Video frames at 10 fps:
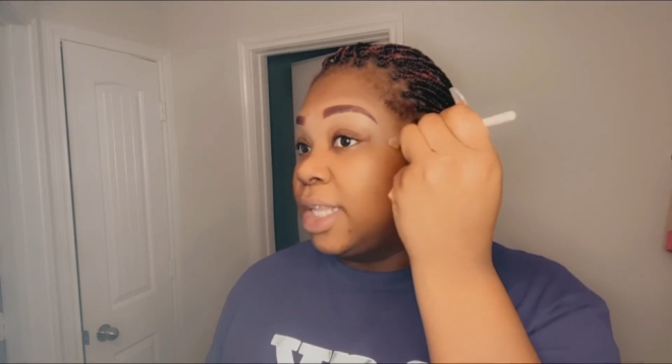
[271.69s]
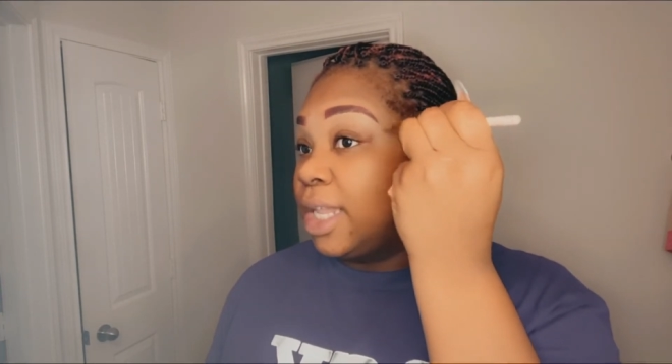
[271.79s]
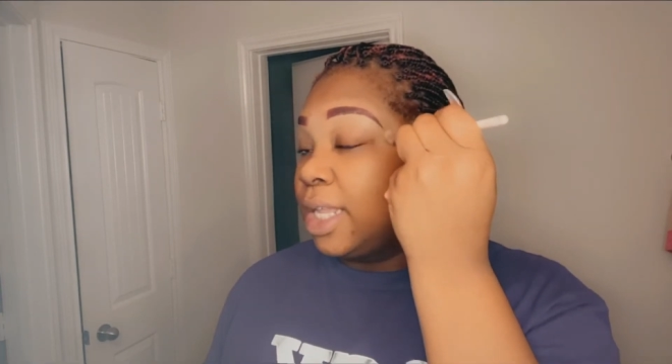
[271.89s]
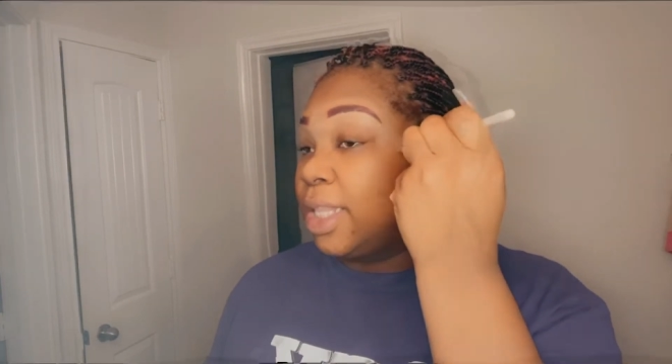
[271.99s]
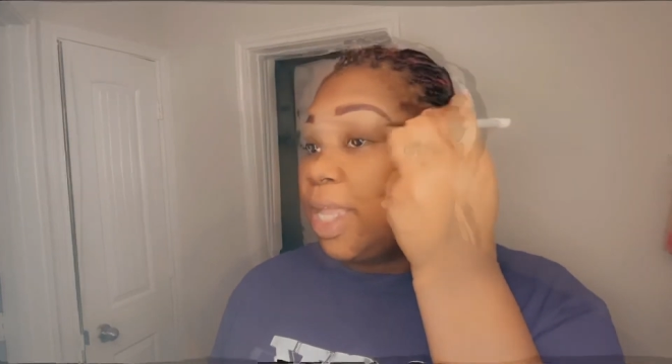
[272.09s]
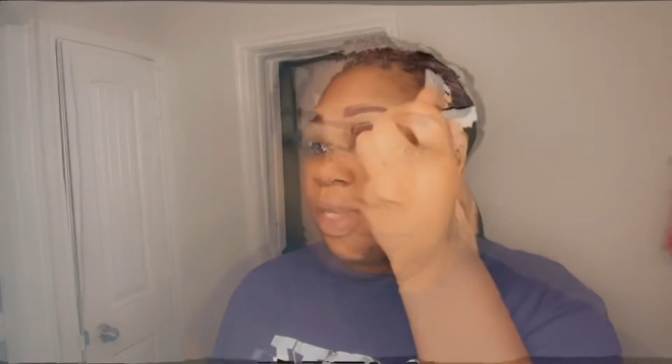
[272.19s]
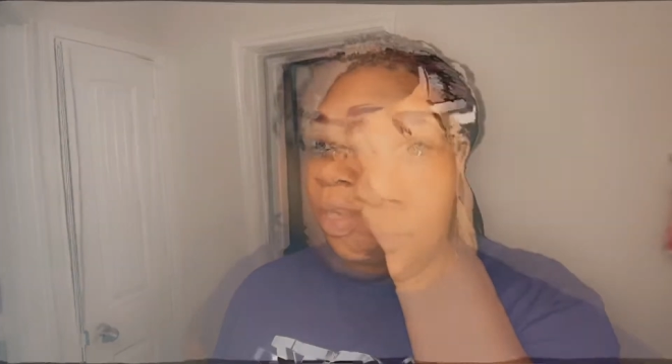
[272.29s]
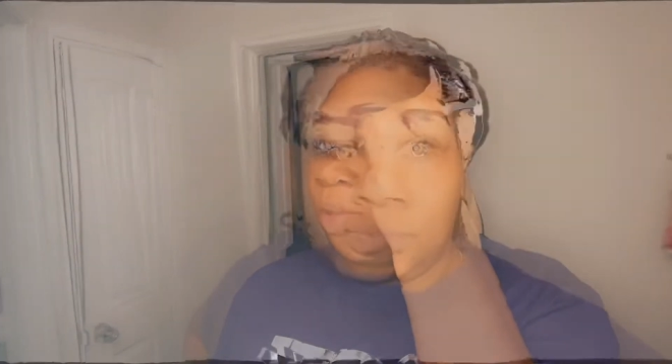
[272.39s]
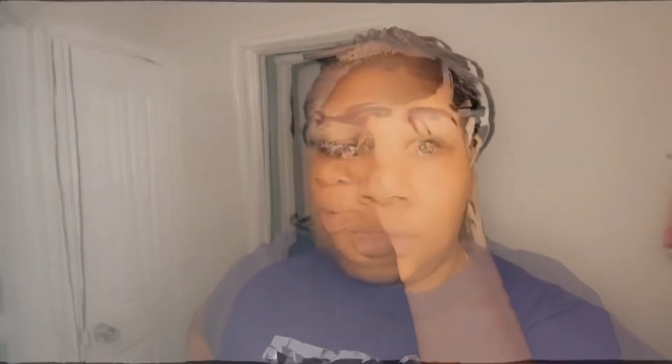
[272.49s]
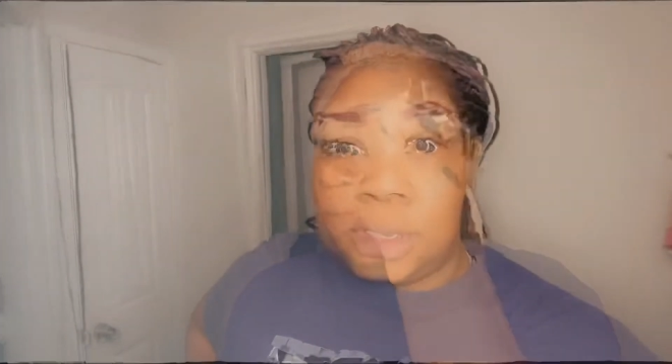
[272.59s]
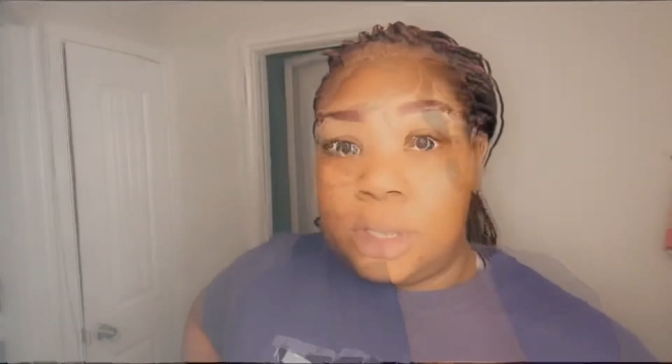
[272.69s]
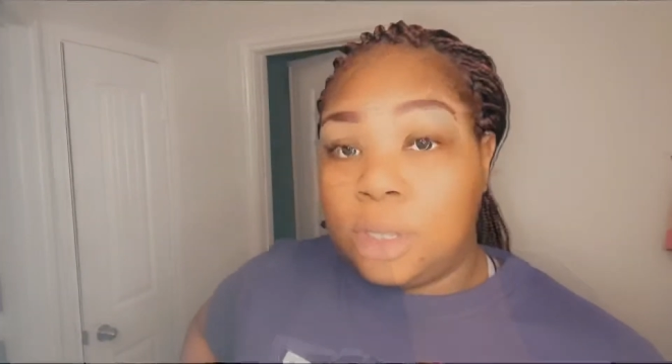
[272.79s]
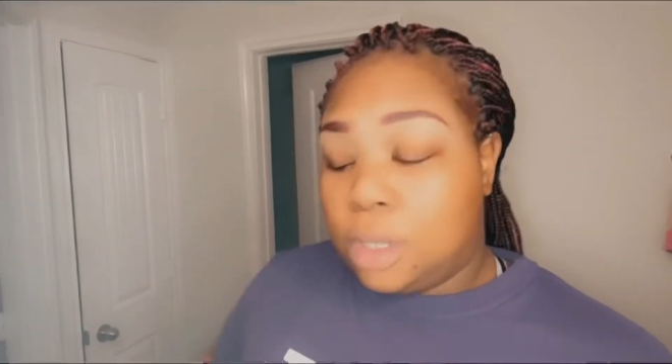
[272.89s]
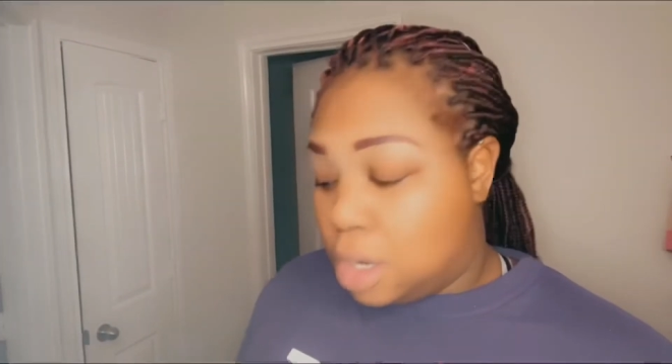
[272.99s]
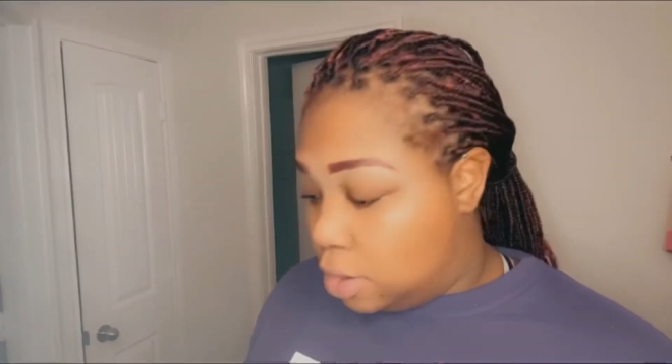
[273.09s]
like that, no, not right
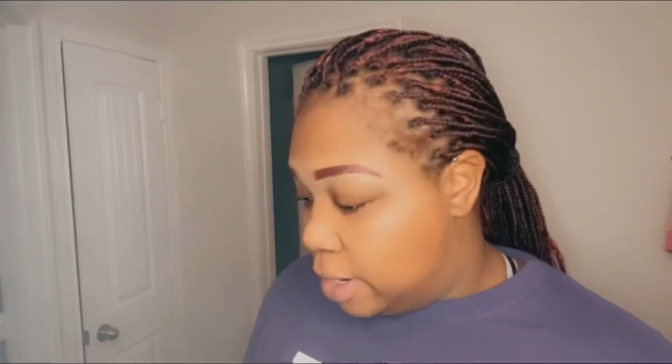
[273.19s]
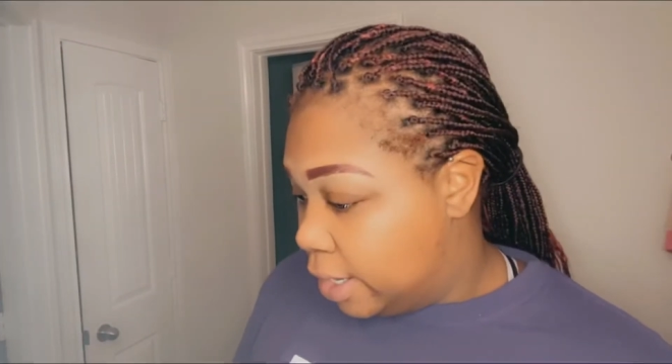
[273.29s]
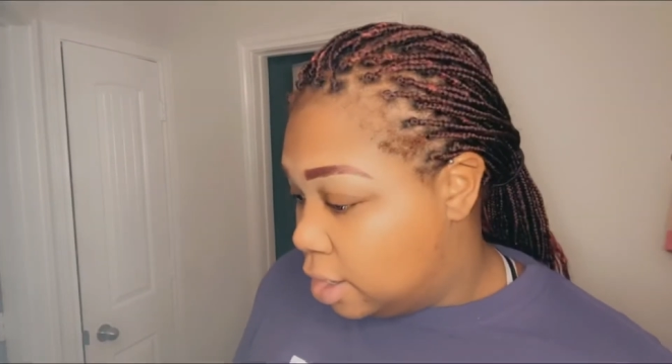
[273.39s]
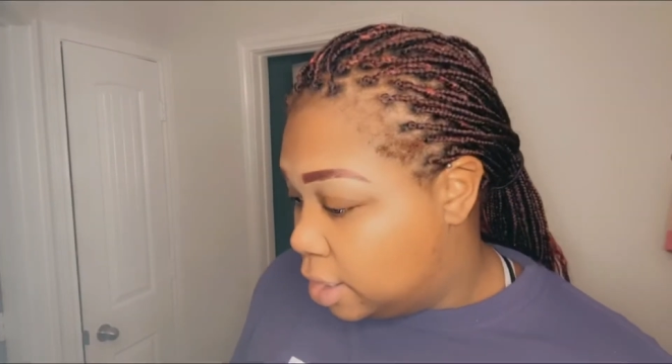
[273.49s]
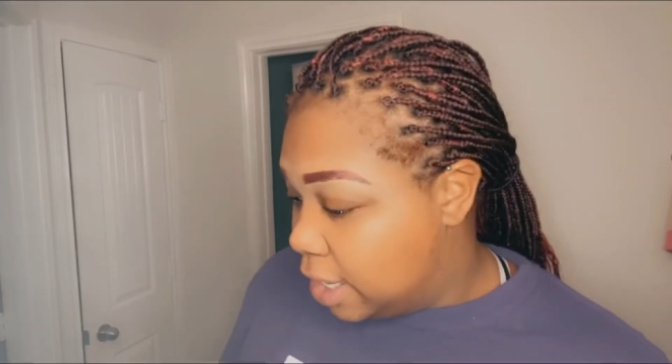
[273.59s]
now. All right, y'all.